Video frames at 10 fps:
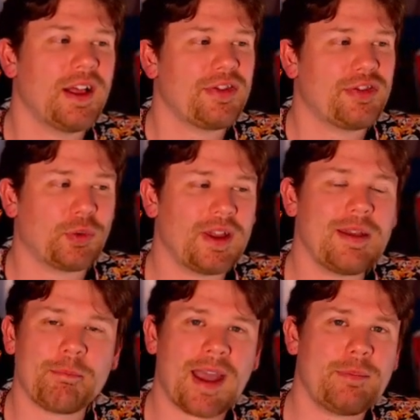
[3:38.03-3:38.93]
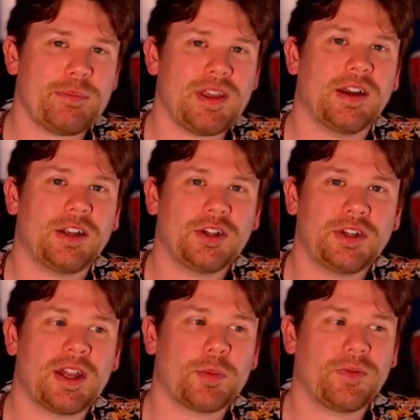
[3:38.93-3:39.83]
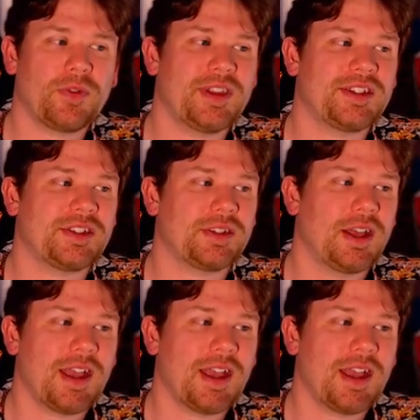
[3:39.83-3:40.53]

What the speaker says: 3 might be a good number for this.